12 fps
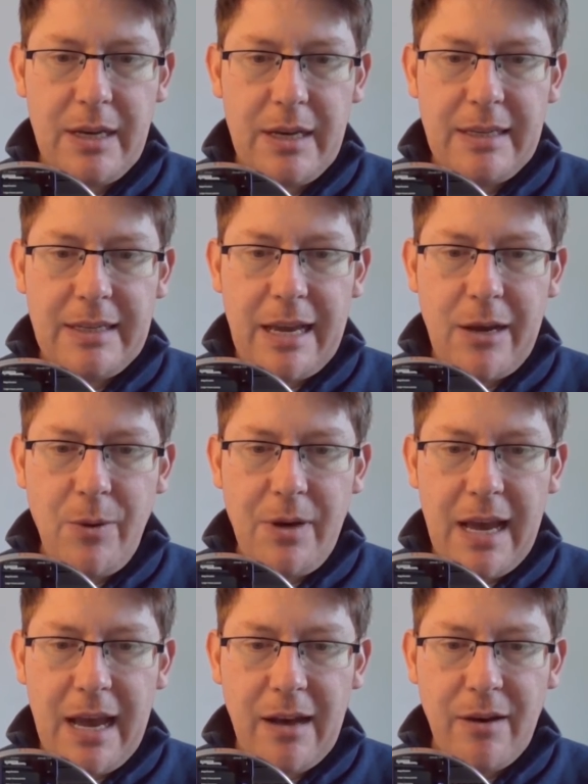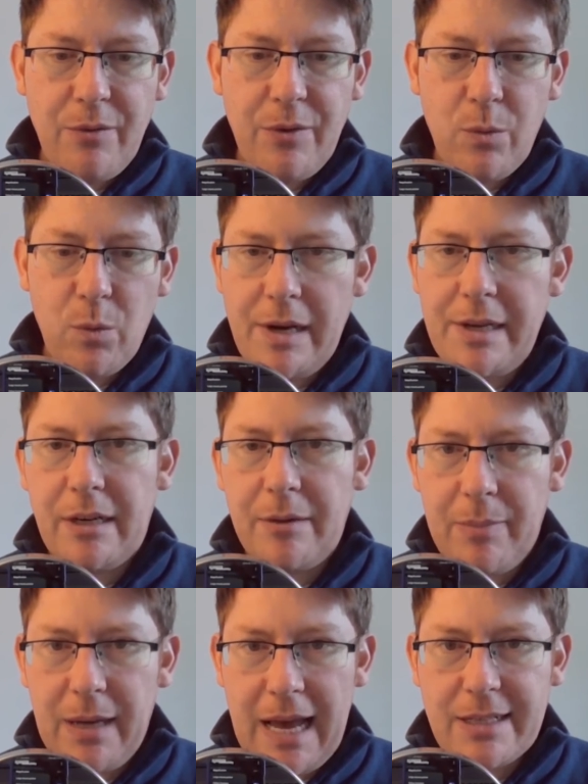Now we have white on
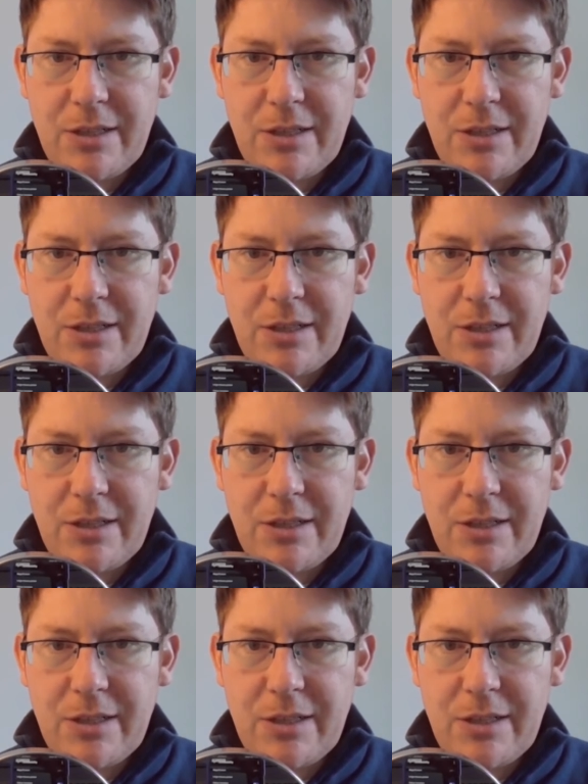black,